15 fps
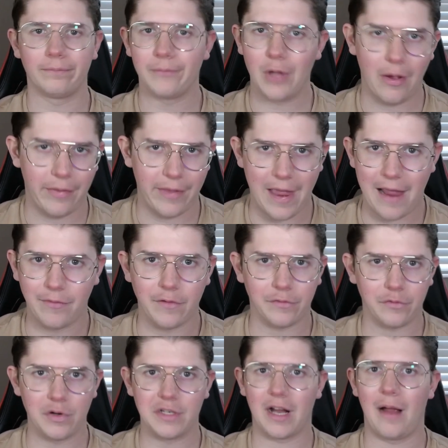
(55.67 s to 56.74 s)
they have the
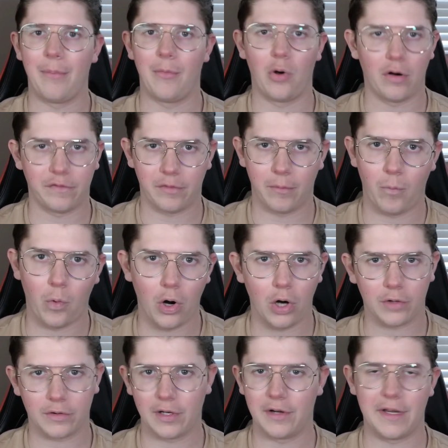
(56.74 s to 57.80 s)
free time, they're off from work,
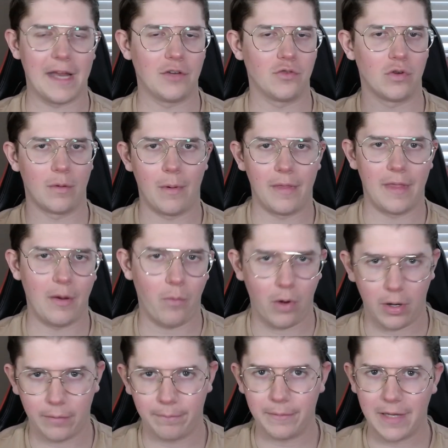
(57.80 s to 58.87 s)
they're daydreaming, they want to
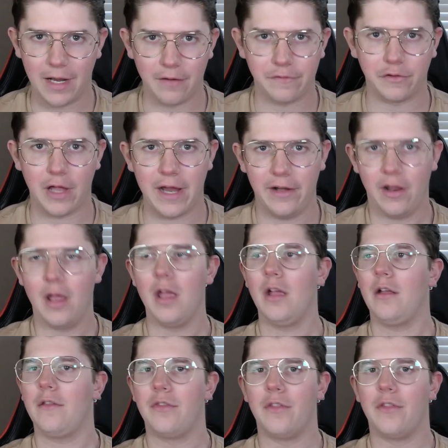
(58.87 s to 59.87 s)
get a flight, the